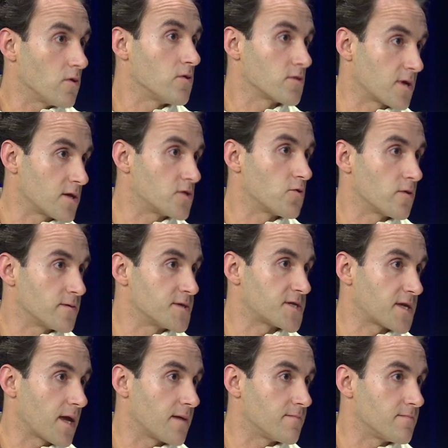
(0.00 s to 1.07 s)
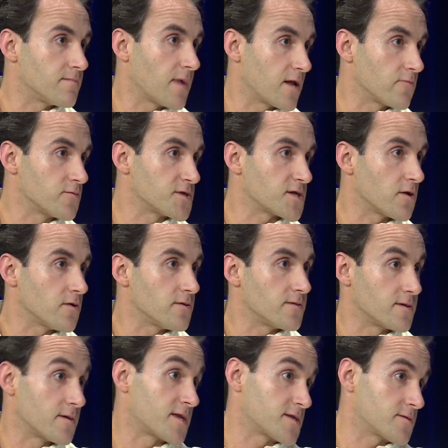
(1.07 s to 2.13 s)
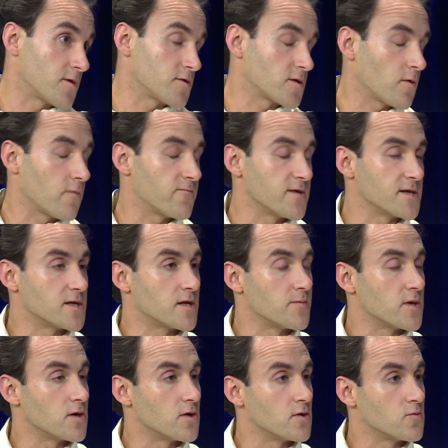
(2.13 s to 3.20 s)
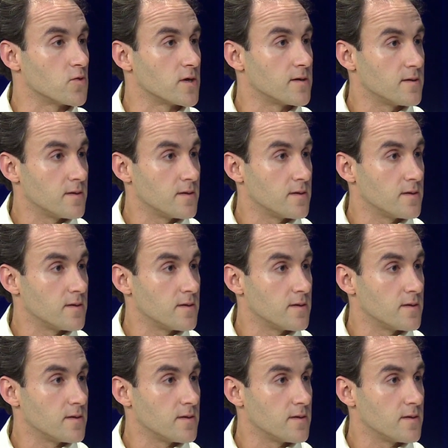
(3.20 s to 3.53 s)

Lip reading: All looking toward the same end result, and that's hopefully going to be a good one.